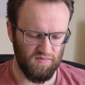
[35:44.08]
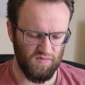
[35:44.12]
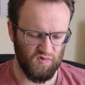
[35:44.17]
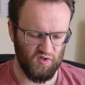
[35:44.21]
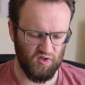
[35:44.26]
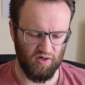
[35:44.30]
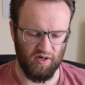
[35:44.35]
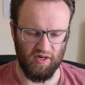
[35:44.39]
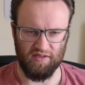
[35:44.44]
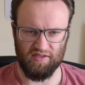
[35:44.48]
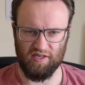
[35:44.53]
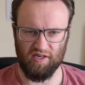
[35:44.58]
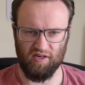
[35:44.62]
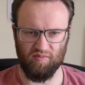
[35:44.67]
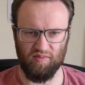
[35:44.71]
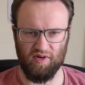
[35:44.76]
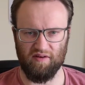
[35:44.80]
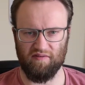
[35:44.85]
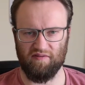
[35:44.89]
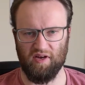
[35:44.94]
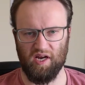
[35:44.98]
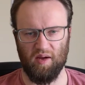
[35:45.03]
tried to help
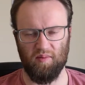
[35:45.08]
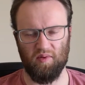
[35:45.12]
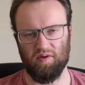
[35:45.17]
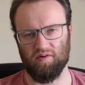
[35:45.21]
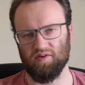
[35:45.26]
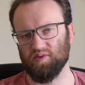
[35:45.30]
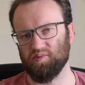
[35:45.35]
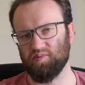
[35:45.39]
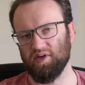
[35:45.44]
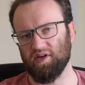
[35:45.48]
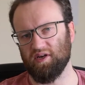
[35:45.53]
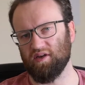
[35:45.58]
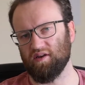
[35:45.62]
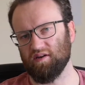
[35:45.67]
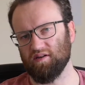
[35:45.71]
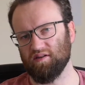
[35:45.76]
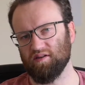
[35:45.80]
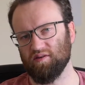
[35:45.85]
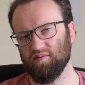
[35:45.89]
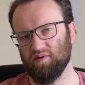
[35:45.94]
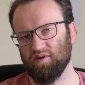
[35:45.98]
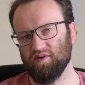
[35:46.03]
my family was
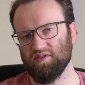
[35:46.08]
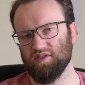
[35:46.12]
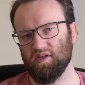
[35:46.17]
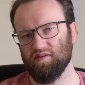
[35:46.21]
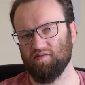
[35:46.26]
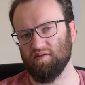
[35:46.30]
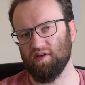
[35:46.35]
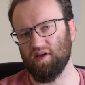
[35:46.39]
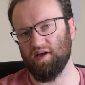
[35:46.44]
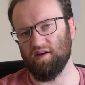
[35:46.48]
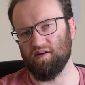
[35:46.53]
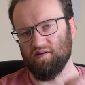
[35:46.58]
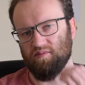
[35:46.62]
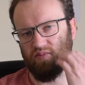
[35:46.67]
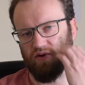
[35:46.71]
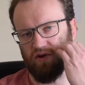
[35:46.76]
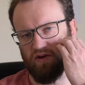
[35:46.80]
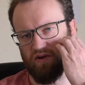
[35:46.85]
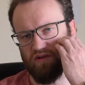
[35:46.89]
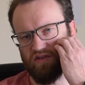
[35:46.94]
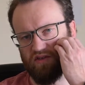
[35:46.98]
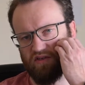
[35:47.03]
being the most level-headed
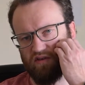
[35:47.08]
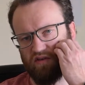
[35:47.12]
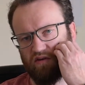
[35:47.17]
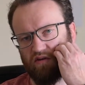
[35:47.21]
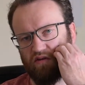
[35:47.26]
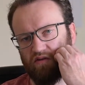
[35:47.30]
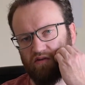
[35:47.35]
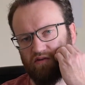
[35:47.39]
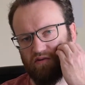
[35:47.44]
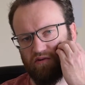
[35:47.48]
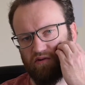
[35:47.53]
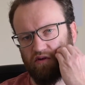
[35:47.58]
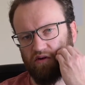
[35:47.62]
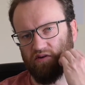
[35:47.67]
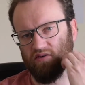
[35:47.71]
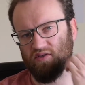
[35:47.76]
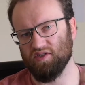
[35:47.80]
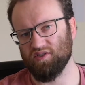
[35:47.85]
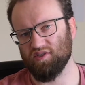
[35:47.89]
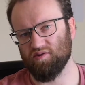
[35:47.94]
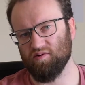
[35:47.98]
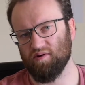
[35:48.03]
person through the whole
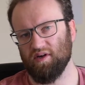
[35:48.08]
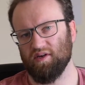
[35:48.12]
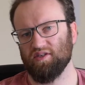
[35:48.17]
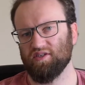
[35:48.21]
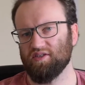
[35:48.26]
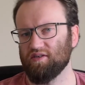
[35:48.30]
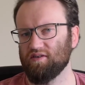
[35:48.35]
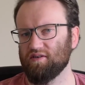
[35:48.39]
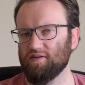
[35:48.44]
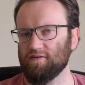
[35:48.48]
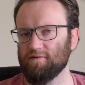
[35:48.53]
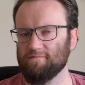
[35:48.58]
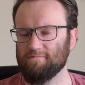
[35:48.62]
situation.